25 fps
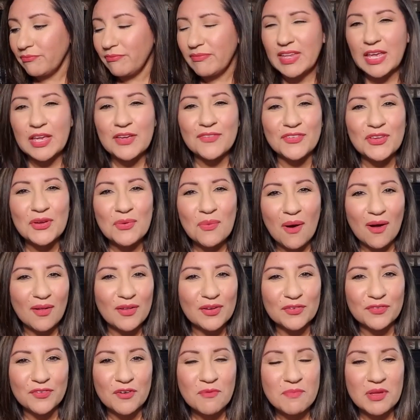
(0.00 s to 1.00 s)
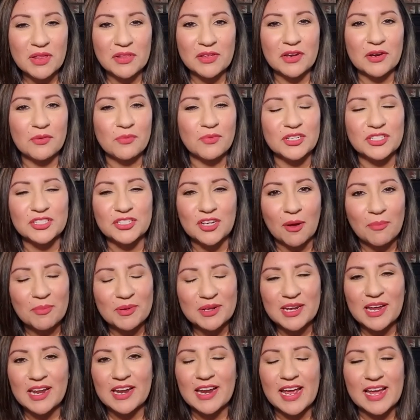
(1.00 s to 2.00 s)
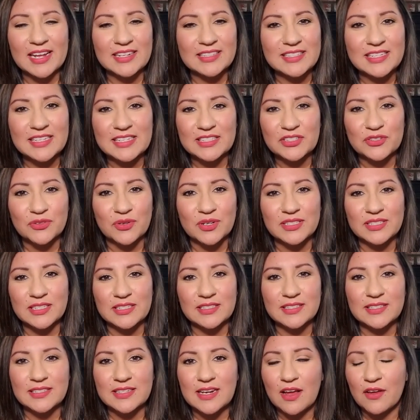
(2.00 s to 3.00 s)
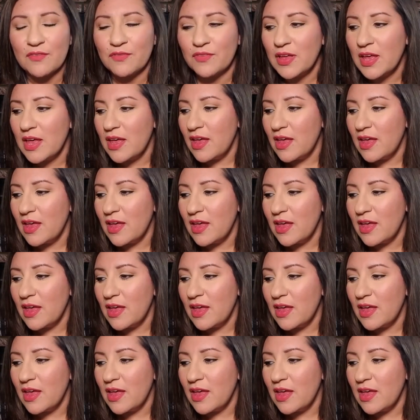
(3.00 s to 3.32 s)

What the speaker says: If you all are familiar with shopping at antique stores and stuff,